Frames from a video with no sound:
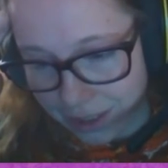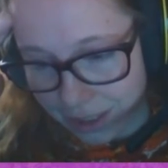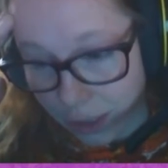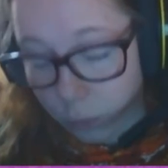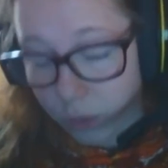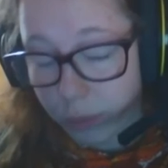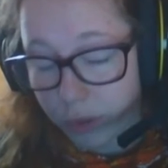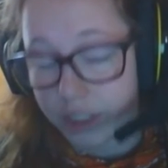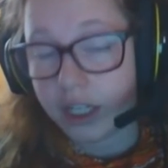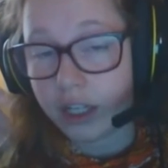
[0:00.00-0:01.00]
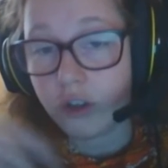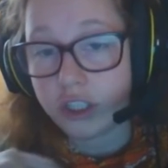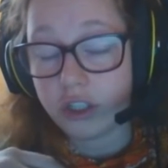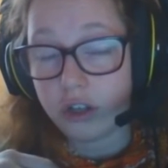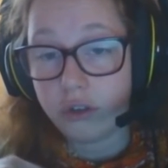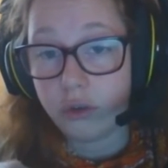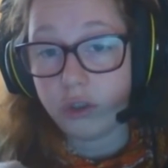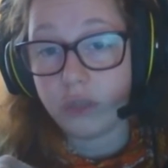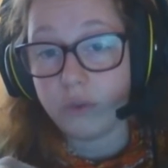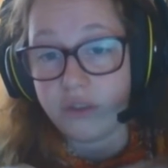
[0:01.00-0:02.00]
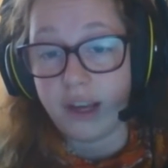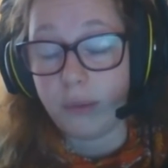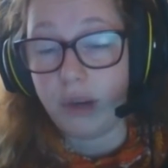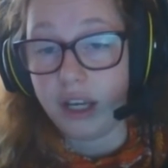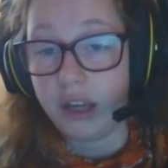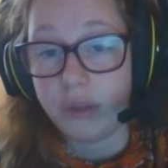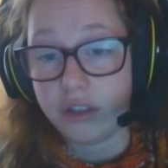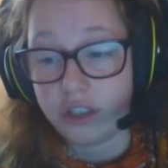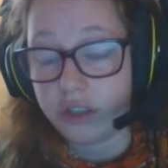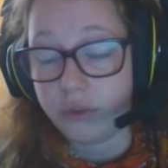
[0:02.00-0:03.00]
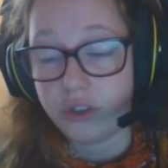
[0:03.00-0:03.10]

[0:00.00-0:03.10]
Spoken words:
at one point, I honest to God thought she was a vampire, because she